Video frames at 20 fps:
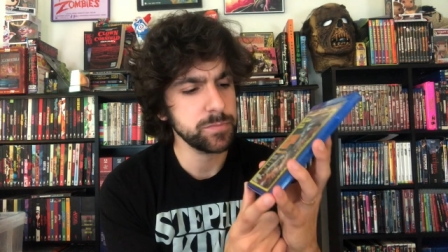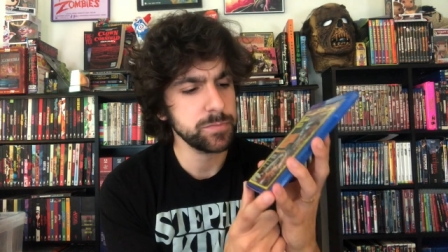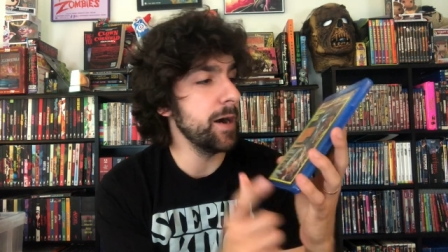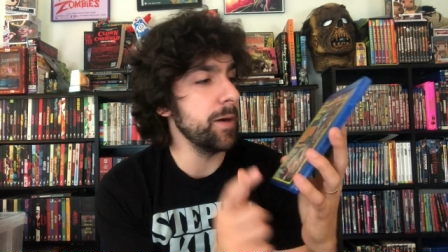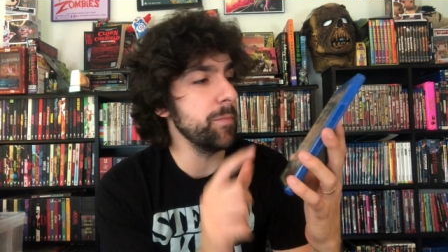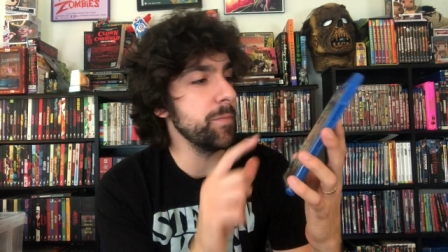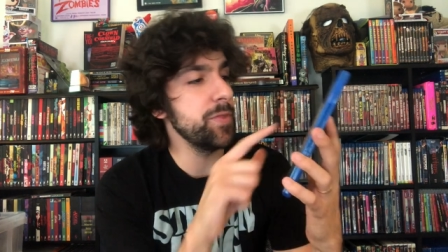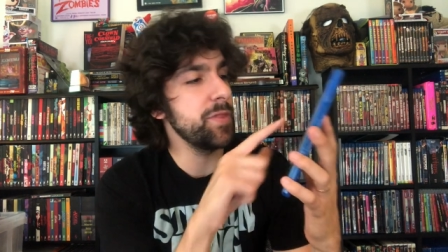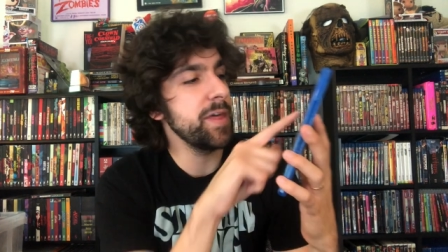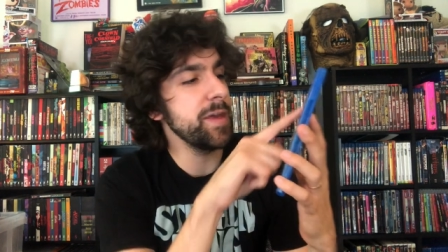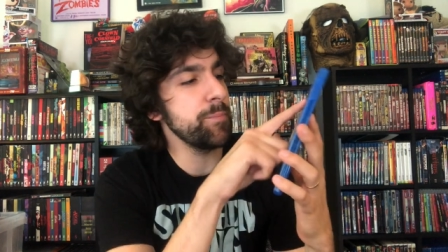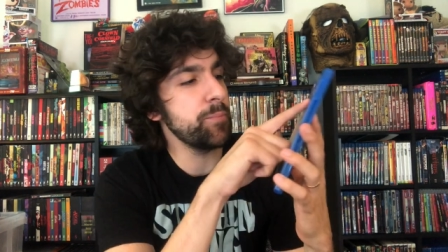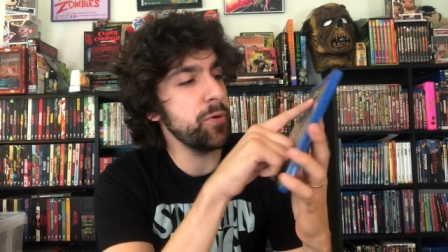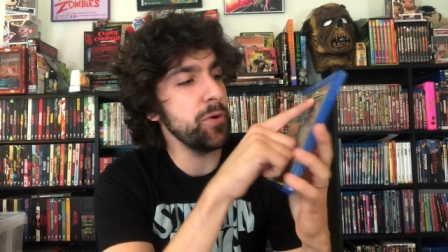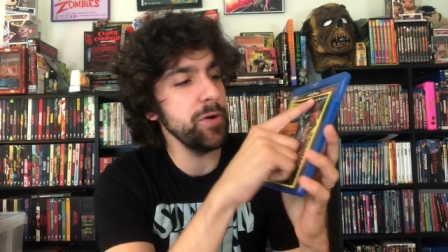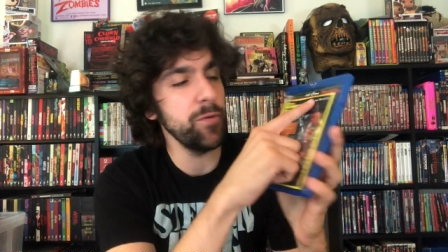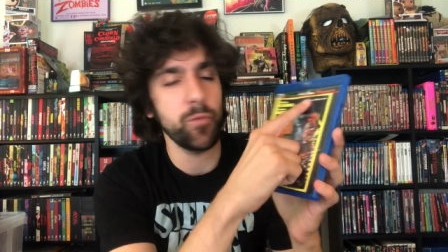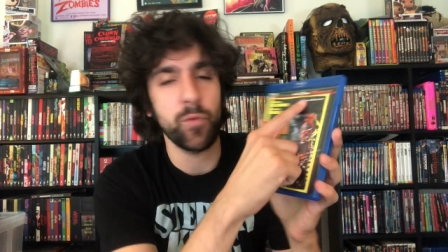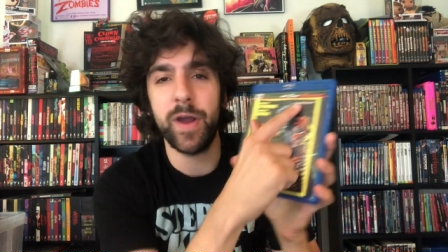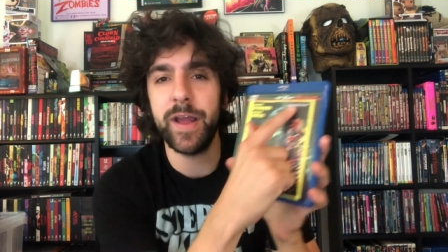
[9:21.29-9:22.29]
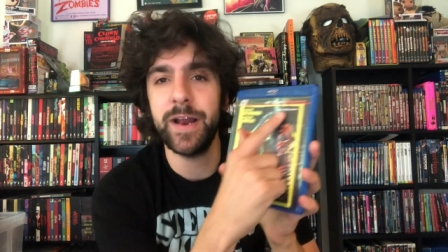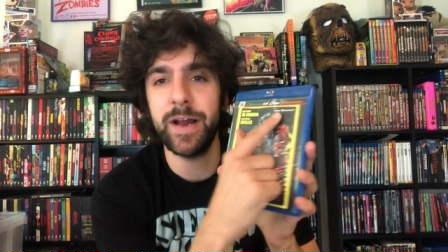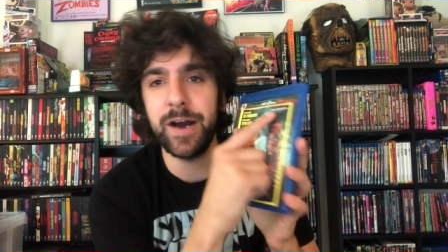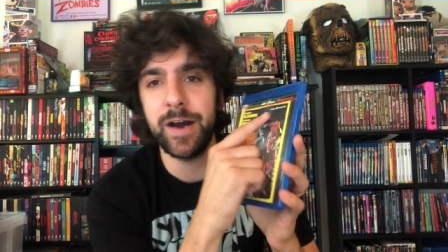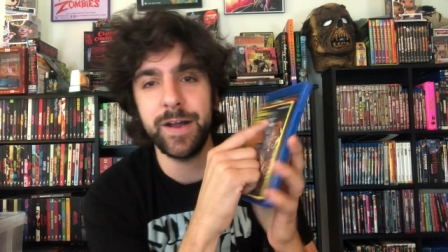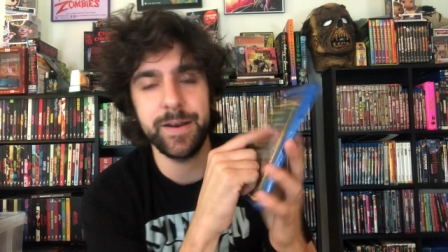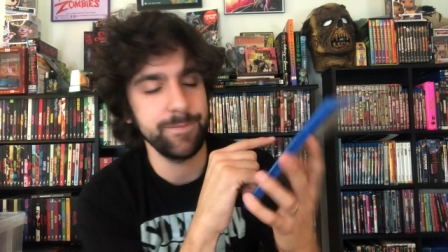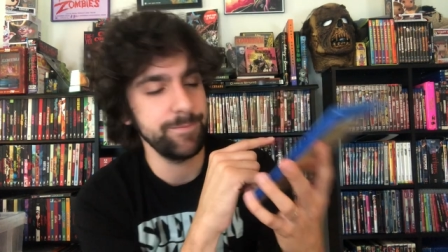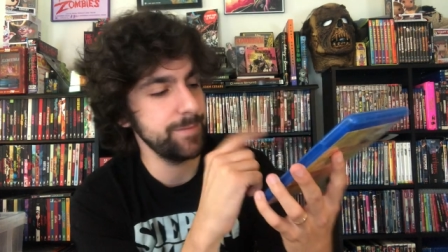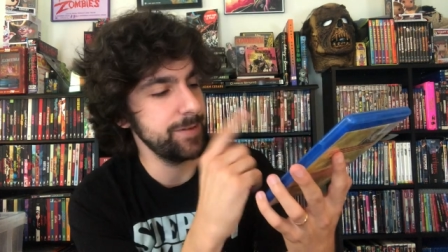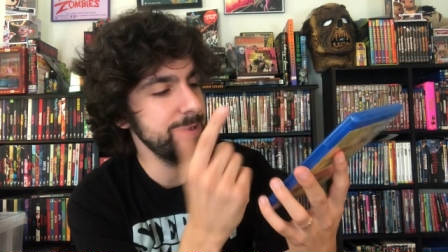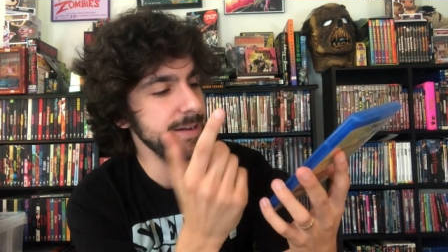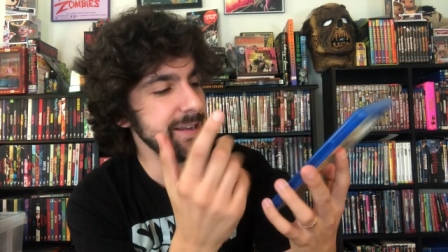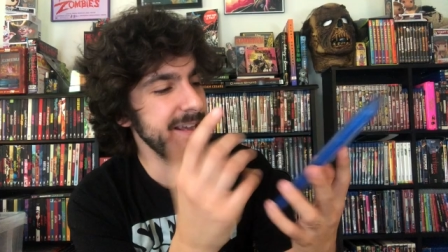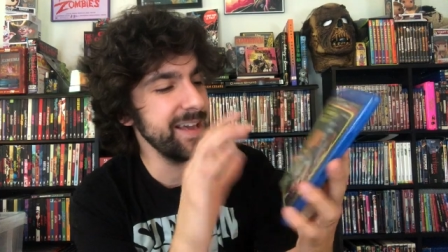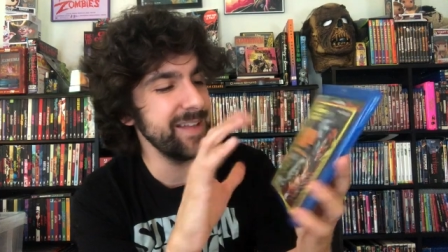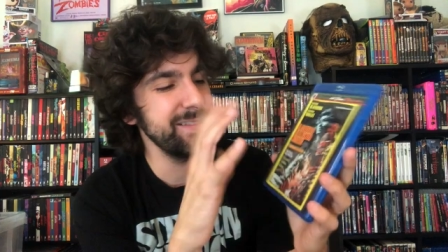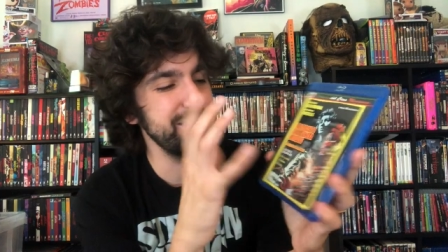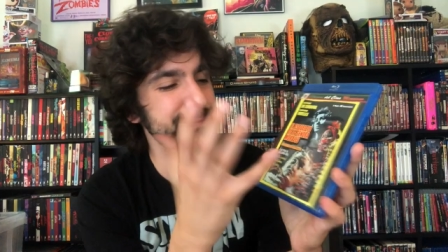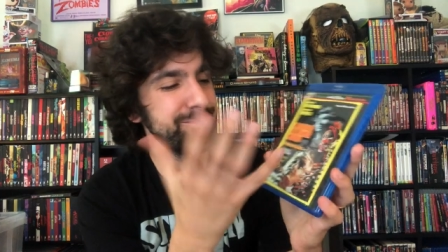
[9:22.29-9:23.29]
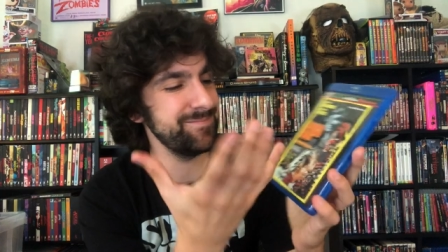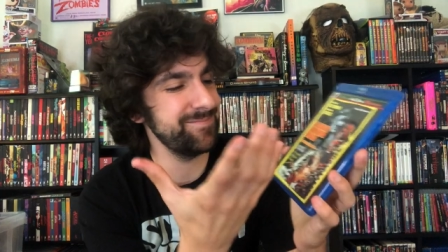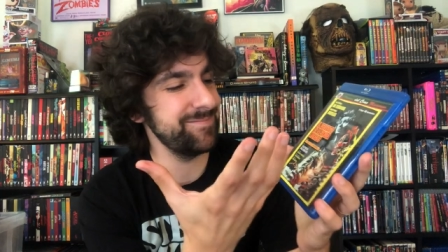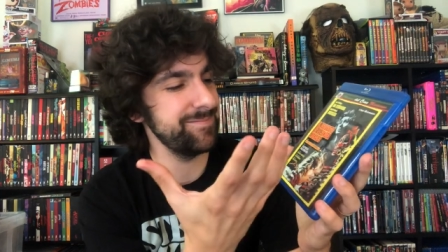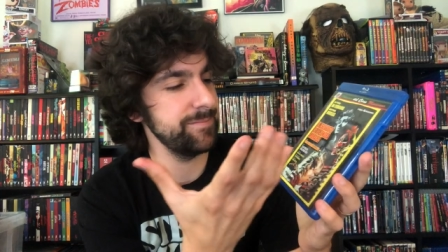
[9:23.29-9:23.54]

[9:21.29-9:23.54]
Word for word: Um, they put right on, again, the